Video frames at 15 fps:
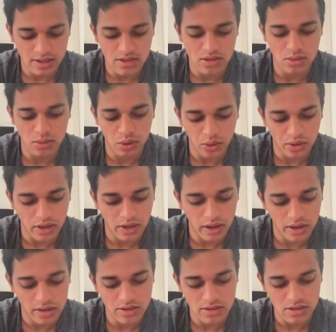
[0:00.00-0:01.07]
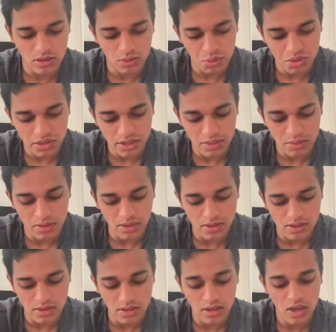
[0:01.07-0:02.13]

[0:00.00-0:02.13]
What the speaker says: but online there's a lot more scalability.